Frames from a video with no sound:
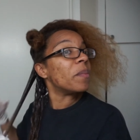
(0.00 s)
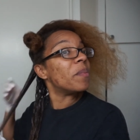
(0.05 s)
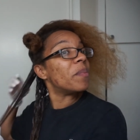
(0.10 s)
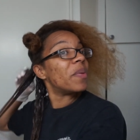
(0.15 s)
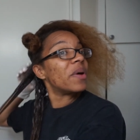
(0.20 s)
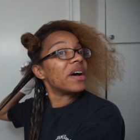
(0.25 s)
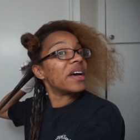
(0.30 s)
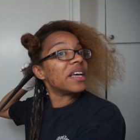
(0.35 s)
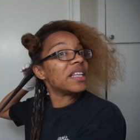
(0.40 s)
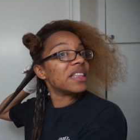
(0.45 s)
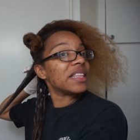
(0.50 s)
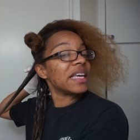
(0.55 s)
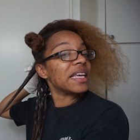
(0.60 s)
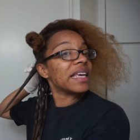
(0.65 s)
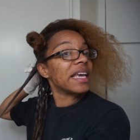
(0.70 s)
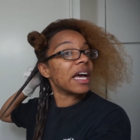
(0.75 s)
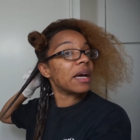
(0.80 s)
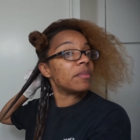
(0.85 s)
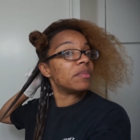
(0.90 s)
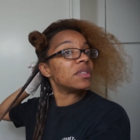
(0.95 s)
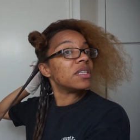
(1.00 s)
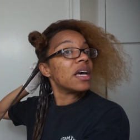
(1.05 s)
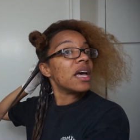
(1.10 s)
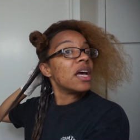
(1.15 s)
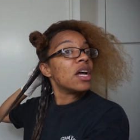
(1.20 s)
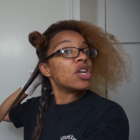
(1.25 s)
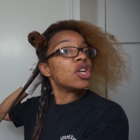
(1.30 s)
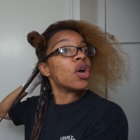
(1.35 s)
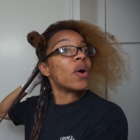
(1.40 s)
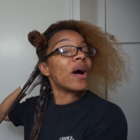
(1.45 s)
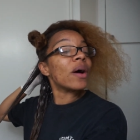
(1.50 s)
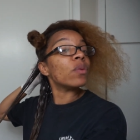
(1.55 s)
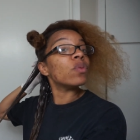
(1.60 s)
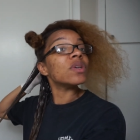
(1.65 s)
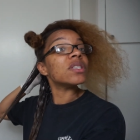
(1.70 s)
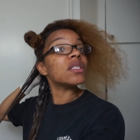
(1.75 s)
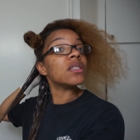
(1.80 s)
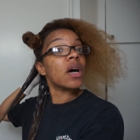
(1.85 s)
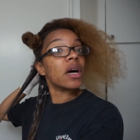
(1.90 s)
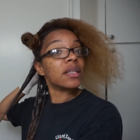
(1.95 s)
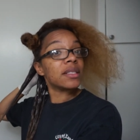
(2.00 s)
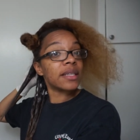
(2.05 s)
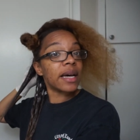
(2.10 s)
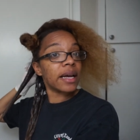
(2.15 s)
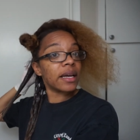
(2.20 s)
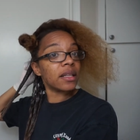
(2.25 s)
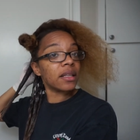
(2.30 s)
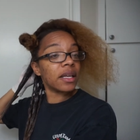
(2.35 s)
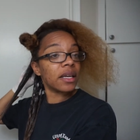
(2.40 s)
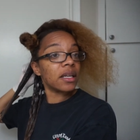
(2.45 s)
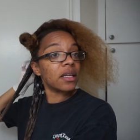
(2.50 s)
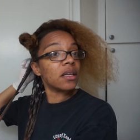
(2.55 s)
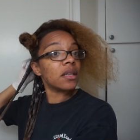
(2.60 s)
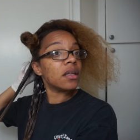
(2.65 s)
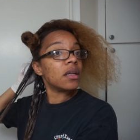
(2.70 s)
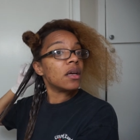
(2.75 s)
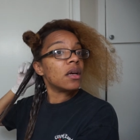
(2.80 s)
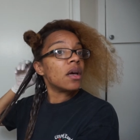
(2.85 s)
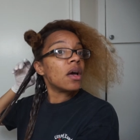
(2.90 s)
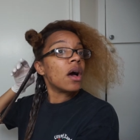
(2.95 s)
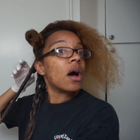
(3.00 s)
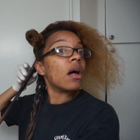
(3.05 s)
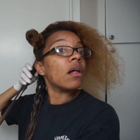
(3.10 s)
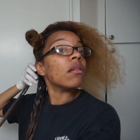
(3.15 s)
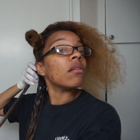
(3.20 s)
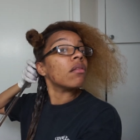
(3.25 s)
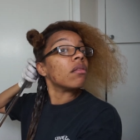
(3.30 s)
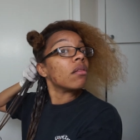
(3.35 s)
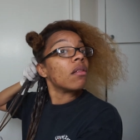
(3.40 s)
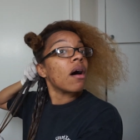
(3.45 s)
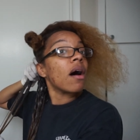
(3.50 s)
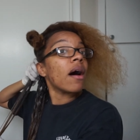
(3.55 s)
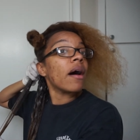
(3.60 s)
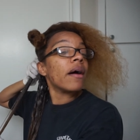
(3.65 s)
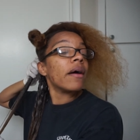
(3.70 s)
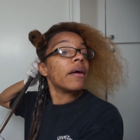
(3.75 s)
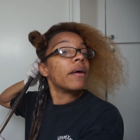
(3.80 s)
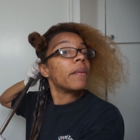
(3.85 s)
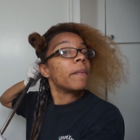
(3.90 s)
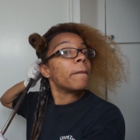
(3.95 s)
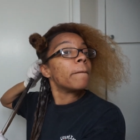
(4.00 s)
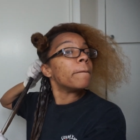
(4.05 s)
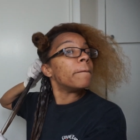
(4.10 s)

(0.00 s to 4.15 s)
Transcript: but I was not dilated a lot,